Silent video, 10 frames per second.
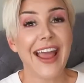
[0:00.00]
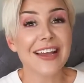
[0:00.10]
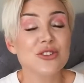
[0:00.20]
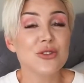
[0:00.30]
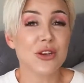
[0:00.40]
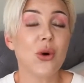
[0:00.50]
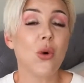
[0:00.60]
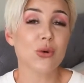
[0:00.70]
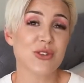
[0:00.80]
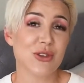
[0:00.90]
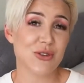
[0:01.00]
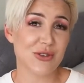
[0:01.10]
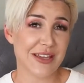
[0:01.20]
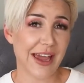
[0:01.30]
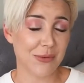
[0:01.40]
and you can also
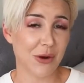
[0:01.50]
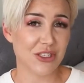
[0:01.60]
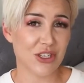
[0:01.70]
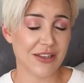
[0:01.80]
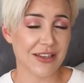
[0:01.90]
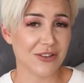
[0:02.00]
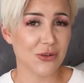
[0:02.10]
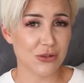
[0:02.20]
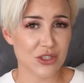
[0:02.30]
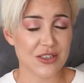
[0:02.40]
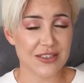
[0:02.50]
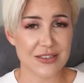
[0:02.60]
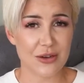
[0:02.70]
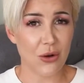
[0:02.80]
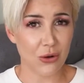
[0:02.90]
use KY jelly not
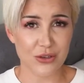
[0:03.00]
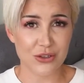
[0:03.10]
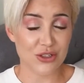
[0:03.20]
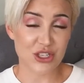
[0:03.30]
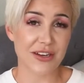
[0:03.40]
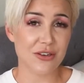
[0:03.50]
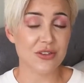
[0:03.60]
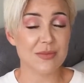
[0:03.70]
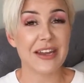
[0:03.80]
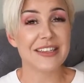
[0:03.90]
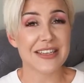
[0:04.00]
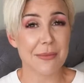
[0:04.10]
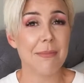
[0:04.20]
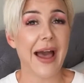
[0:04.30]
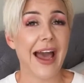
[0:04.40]
just on your genitals, but it's
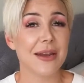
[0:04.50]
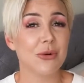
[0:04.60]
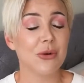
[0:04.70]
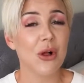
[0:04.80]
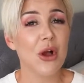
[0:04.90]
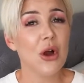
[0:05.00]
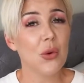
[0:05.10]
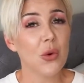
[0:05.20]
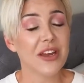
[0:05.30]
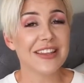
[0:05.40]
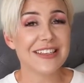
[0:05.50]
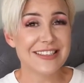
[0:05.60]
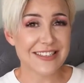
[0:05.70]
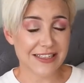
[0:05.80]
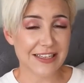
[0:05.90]
compatible with
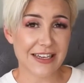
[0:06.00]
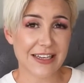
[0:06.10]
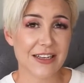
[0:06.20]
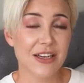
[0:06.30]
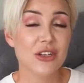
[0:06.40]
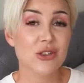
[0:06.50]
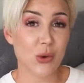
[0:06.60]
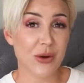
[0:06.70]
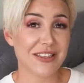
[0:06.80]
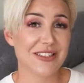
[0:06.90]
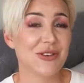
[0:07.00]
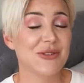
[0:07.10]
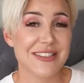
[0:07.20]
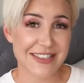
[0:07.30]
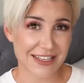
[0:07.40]
silicone toys,
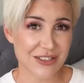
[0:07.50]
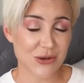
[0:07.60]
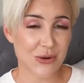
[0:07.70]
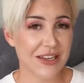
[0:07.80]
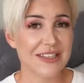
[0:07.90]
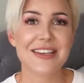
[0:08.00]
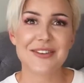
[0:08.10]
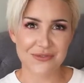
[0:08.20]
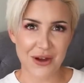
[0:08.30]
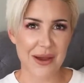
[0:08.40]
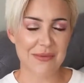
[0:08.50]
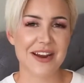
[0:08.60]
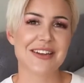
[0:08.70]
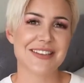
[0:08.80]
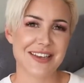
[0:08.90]
so sex toys and vibrators